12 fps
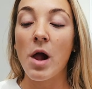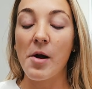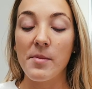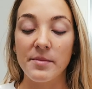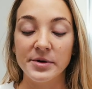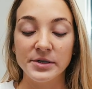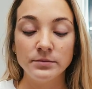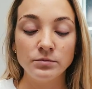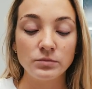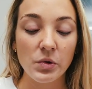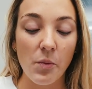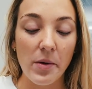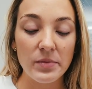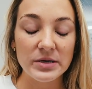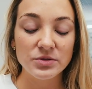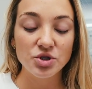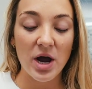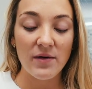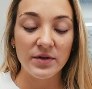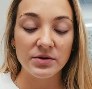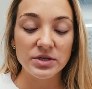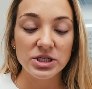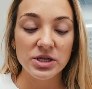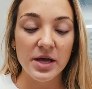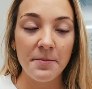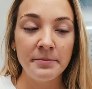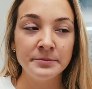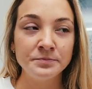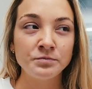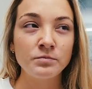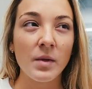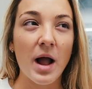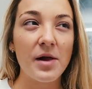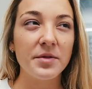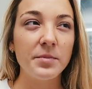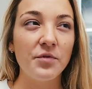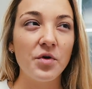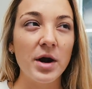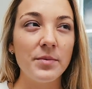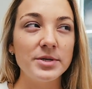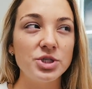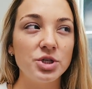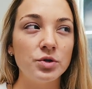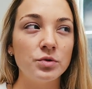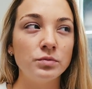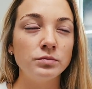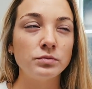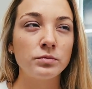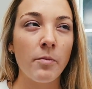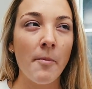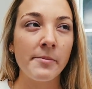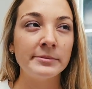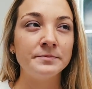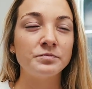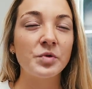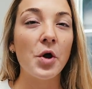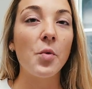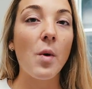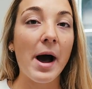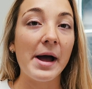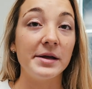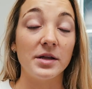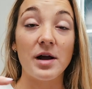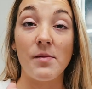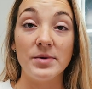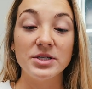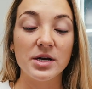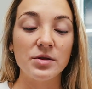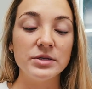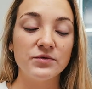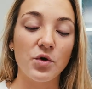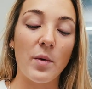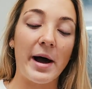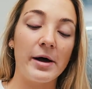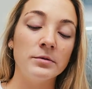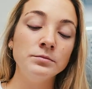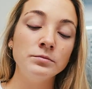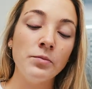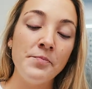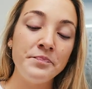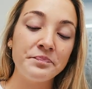I remember when I was traveling recently, before I went to Hawaii, like I've been taking these for a while.